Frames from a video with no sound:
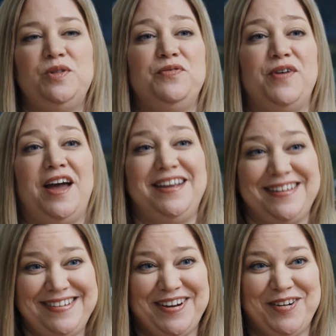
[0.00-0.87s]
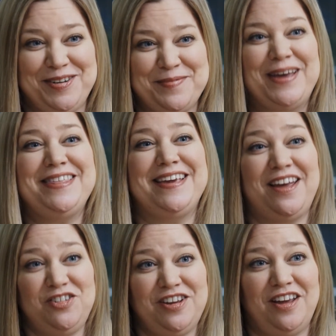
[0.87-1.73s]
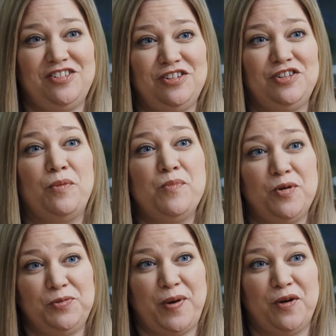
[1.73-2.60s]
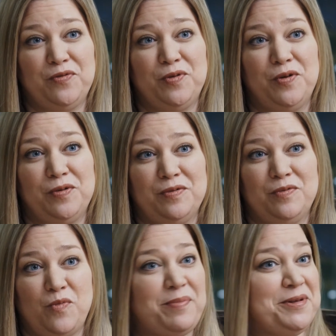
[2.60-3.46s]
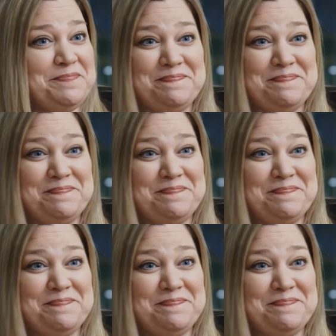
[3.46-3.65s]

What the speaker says: in the fight against terrorism, I think education is our most powerful weapon.